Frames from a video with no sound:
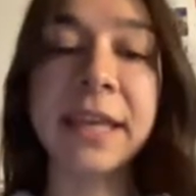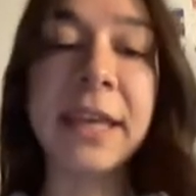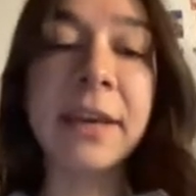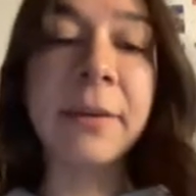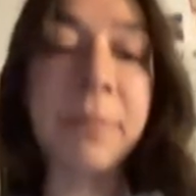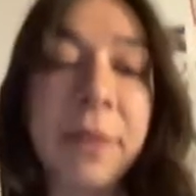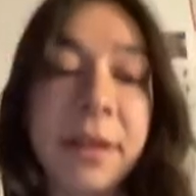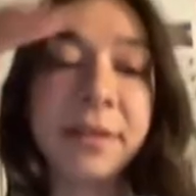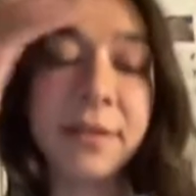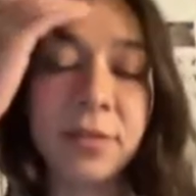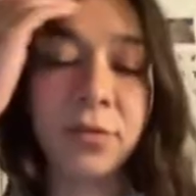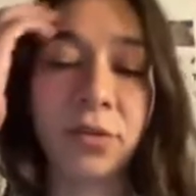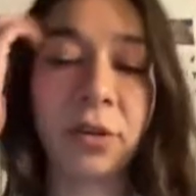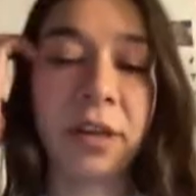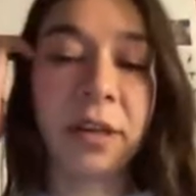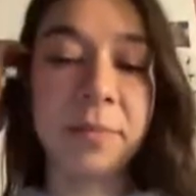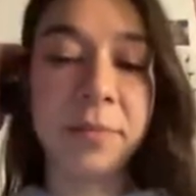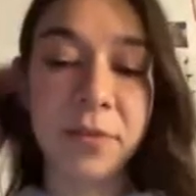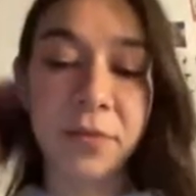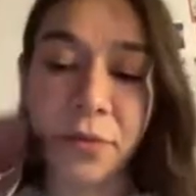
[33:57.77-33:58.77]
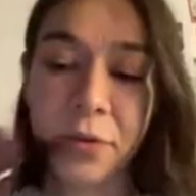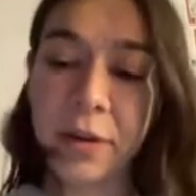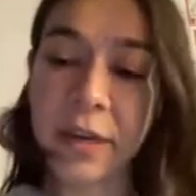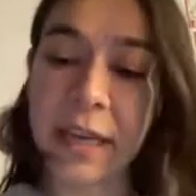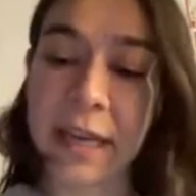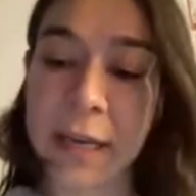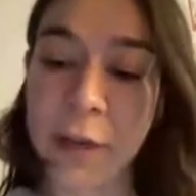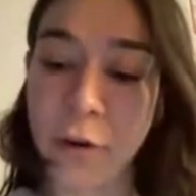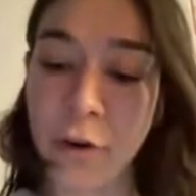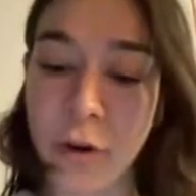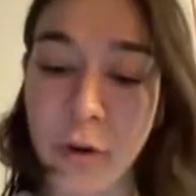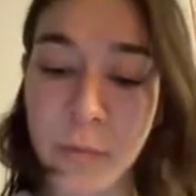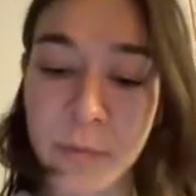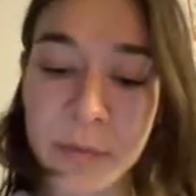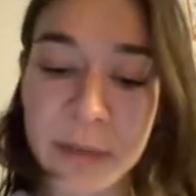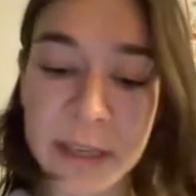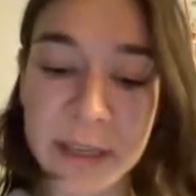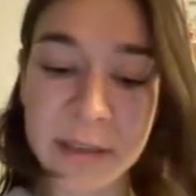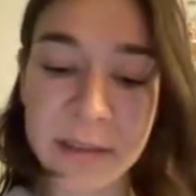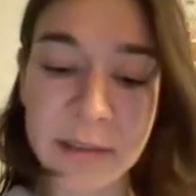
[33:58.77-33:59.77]
Give me synonyms for the
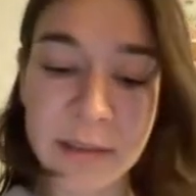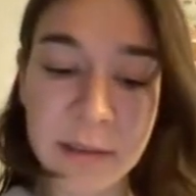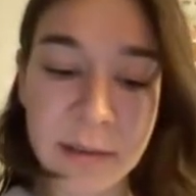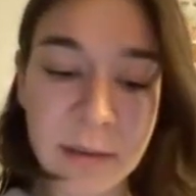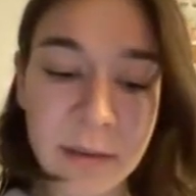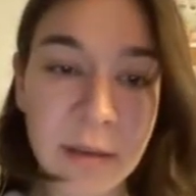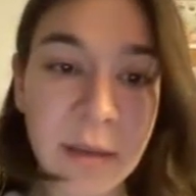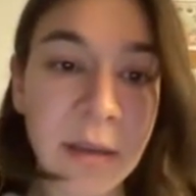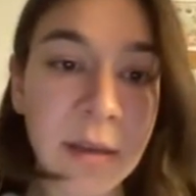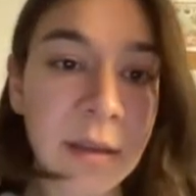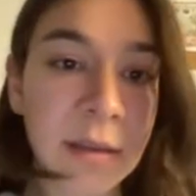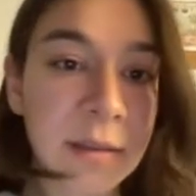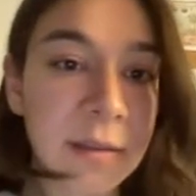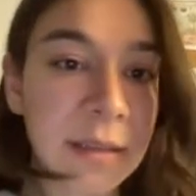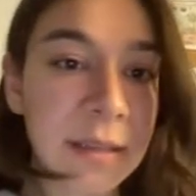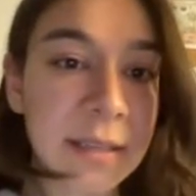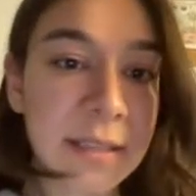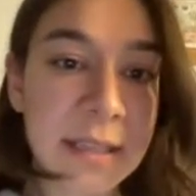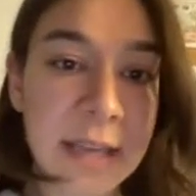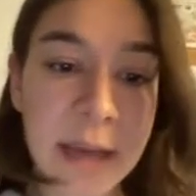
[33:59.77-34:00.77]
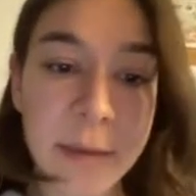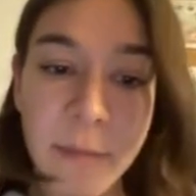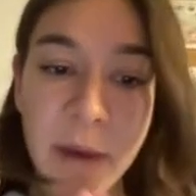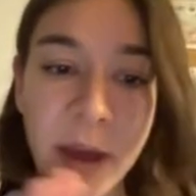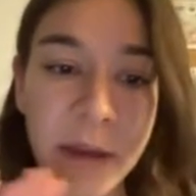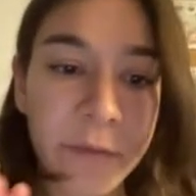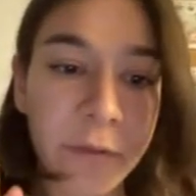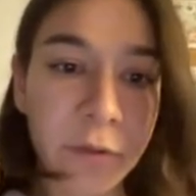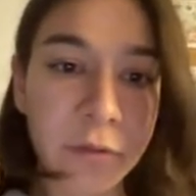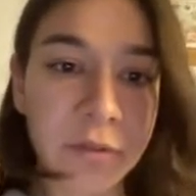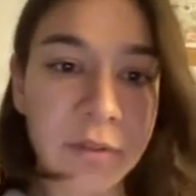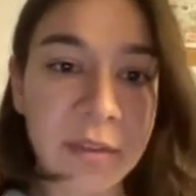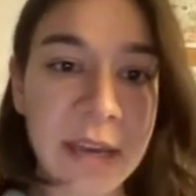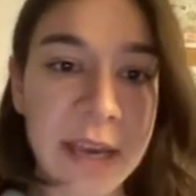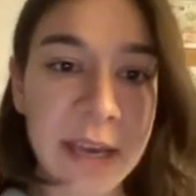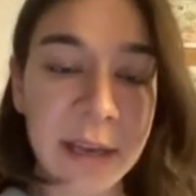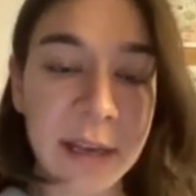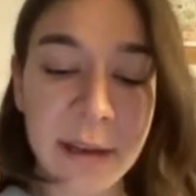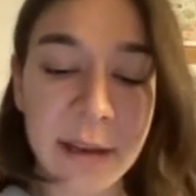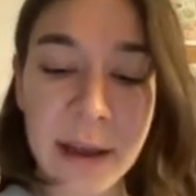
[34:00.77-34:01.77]
incomplete. This time I won't
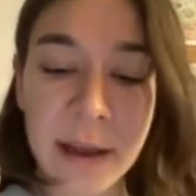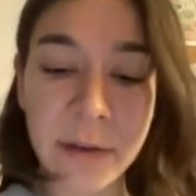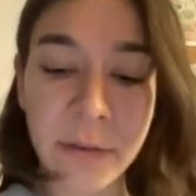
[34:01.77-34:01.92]
say it.